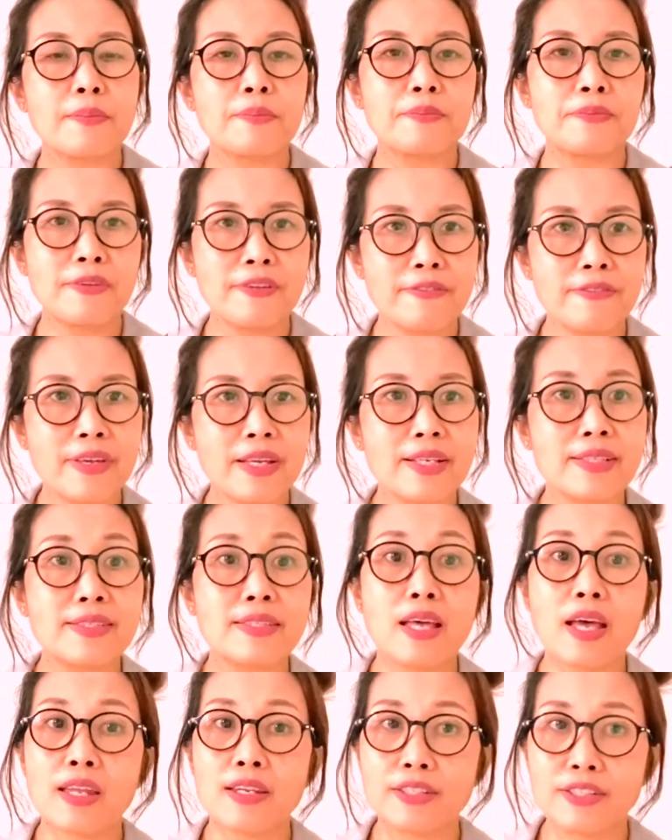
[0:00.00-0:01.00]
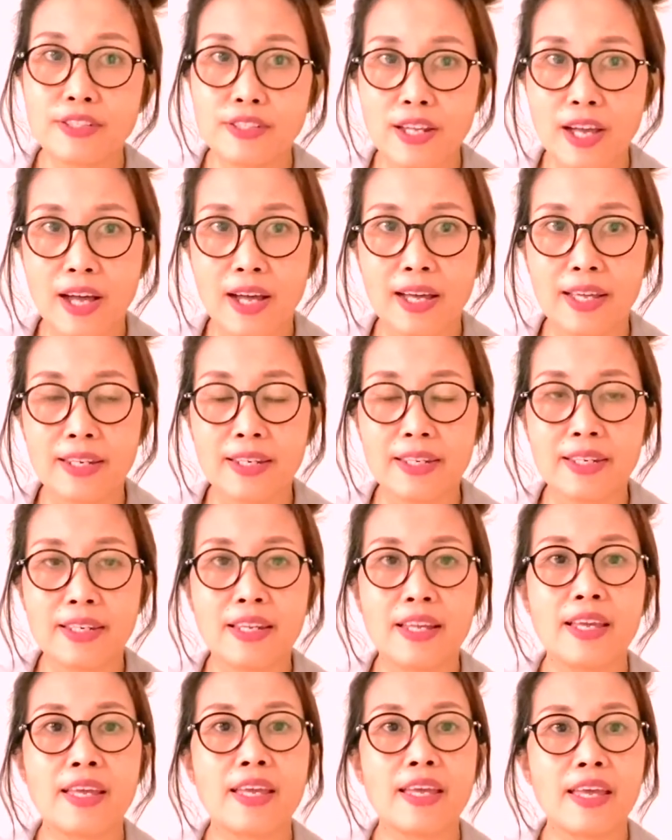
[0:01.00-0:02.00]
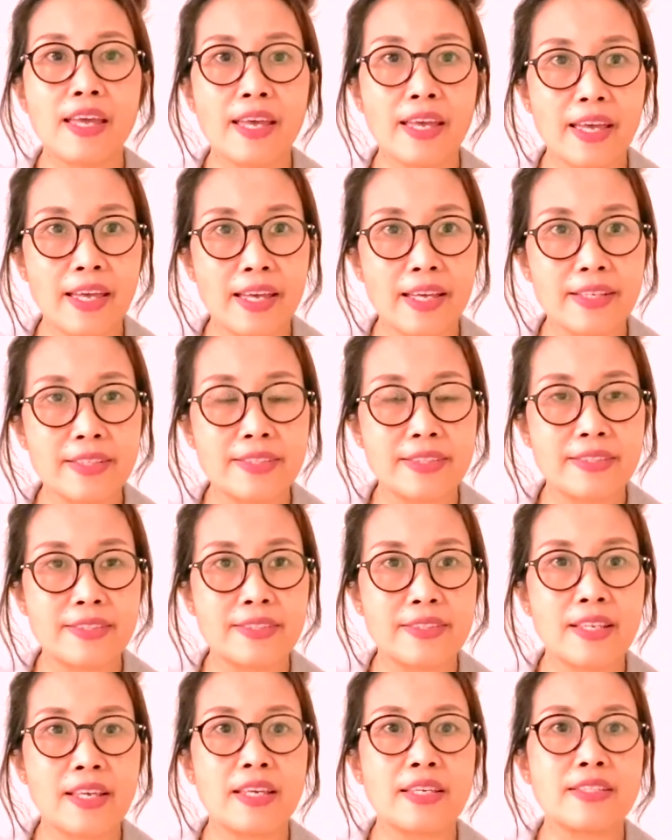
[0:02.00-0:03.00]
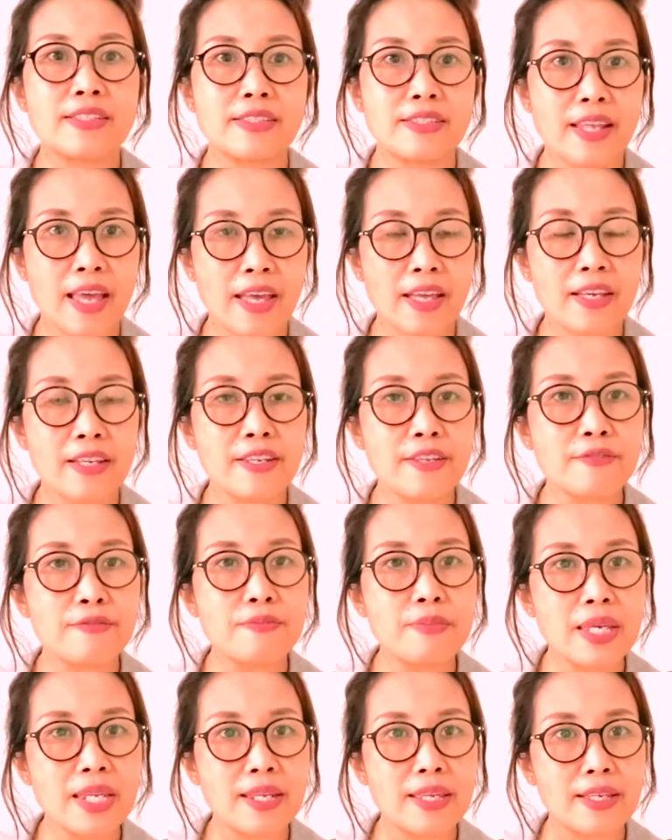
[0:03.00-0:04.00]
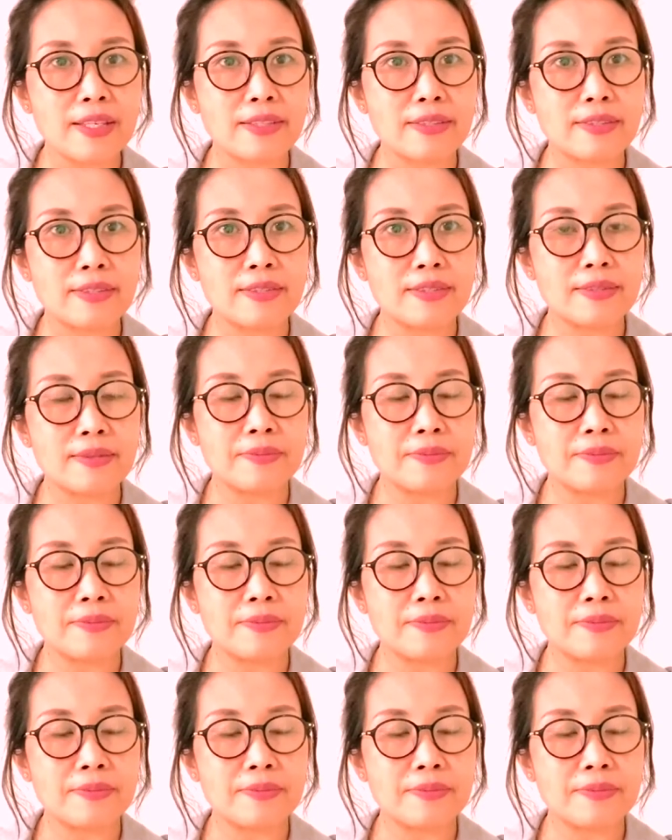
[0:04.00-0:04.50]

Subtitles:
prefix none has negative meanings.